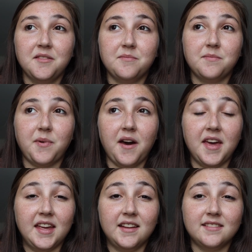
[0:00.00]

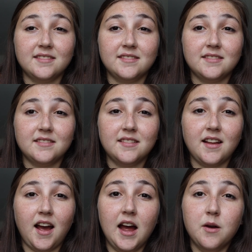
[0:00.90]
But
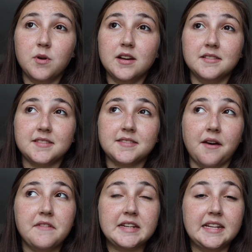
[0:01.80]
I was
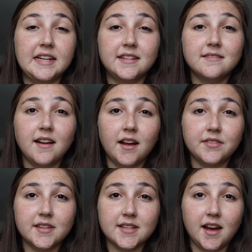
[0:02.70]
17
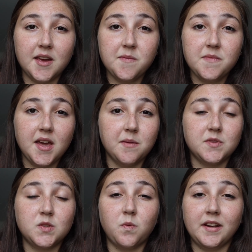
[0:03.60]
at the time.
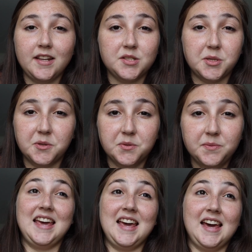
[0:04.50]
I'm
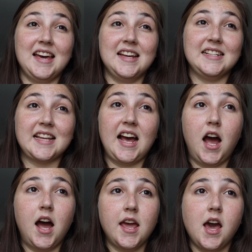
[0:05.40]
22, and
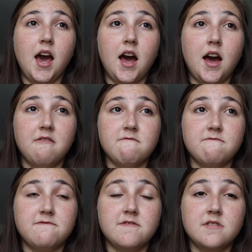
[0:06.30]
I
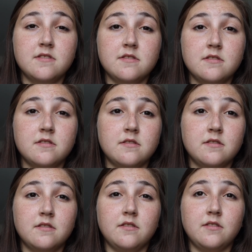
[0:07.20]
have
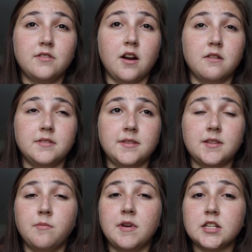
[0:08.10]
grown
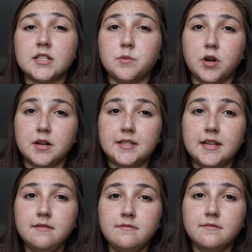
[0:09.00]
so much as a
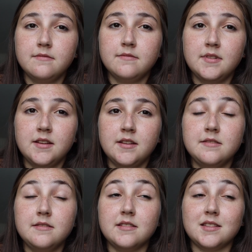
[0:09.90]
person
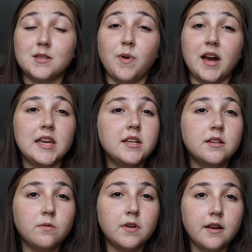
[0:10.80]

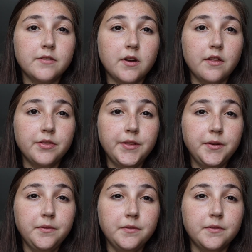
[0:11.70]
despite what I've gone
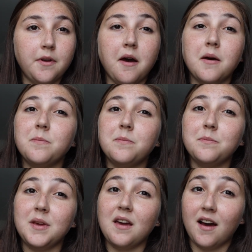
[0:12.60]
through,
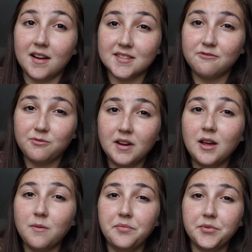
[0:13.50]
not because of what
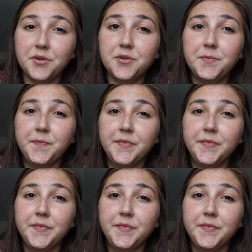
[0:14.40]
I went through.